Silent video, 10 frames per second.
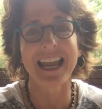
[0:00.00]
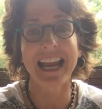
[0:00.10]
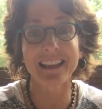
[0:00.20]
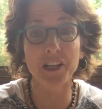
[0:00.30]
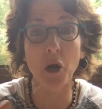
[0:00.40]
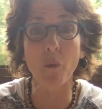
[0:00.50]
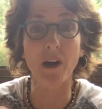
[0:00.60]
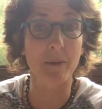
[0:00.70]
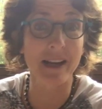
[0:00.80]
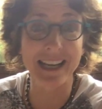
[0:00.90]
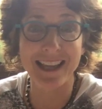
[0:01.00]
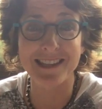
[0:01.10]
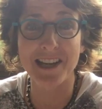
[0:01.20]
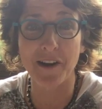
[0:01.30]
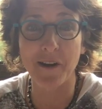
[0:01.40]
and then go work at my
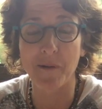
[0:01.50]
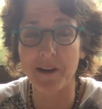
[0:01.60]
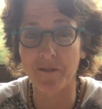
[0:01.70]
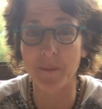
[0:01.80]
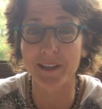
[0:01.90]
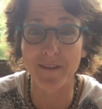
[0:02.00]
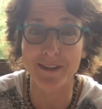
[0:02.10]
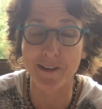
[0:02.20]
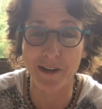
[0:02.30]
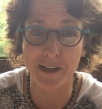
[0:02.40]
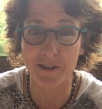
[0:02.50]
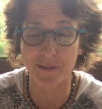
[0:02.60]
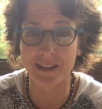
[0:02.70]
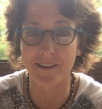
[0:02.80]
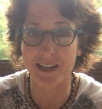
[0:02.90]
dad's Dairy Queen from 11:30 to
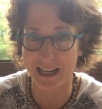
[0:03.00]
3:30.